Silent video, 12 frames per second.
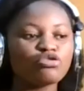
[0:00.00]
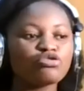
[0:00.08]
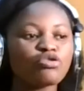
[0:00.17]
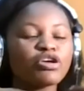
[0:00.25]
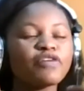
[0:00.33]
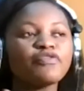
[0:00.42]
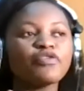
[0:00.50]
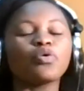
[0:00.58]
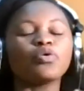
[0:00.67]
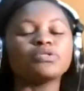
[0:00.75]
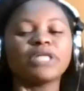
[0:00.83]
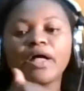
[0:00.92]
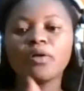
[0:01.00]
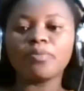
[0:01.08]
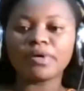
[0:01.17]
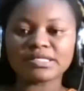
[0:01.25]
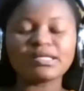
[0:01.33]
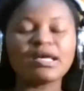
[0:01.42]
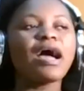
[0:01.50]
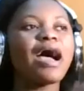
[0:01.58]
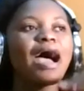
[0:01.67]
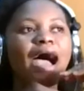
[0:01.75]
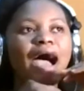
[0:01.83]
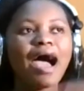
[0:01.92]
So if you could help us,
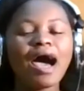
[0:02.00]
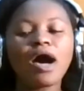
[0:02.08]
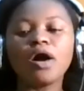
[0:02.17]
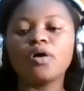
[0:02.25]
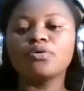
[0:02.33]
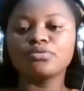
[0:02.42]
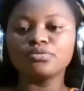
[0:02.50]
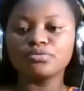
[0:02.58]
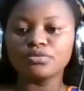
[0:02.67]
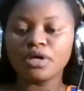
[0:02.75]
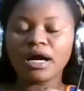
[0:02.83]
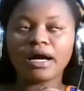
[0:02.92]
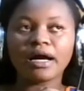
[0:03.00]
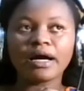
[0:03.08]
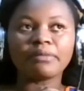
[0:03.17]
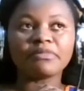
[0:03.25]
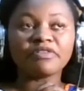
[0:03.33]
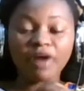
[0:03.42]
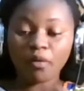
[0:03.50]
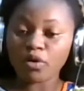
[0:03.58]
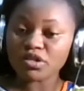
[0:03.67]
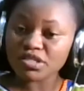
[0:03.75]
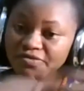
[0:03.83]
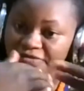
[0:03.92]
how, if I
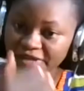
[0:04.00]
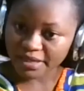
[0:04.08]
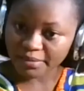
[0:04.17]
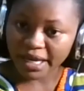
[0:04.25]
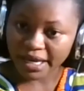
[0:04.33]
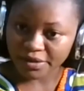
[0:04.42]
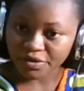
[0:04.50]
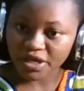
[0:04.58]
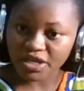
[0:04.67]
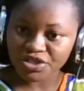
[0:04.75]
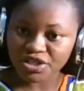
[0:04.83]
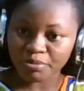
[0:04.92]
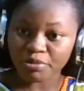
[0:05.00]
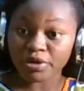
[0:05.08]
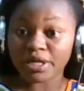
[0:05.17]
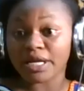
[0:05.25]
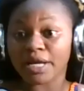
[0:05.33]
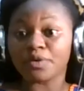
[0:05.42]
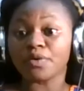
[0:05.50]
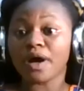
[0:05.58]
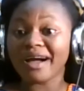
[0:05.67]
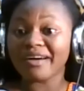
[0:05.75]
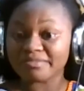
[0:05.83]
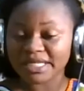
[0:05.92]
want to further my education abroad and I
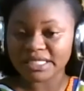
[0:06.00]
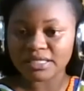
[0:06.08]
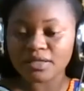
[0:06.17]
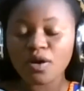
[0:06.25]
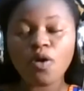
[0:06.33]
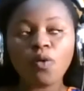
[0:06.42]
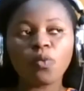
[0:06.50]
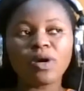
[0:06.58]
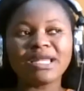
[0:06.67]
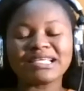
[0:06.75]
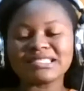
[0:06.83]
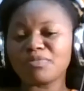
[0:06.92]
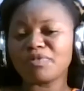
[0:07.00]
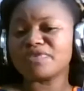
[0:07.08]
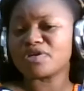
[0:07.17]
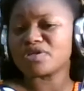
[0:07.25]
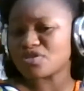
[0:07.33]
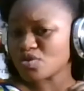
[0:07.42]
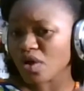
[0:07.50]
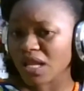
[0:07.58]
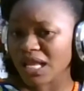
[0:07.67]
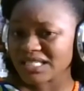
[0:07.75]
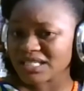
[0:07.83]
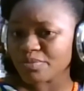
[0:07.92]
don't have money, what are some of the
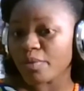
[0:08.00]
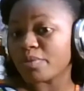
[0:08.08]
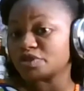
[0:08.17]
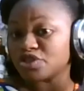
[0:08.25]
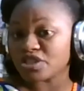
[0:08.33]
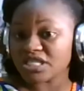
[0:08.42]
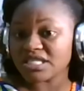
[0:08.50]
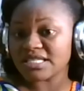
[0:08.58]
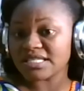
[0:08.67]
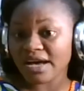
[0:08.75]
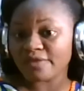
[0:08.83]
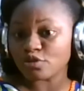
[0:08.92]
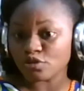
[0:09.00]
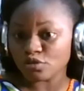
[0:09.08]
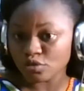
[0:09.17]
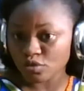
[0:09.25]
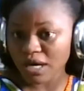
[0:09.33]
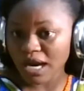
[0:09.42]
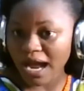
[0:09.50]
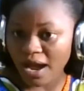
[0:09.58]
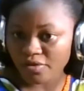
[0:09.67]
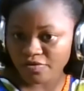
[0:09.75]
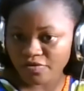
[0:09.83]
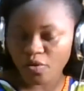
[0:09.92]
scholarship opportunities I have to look out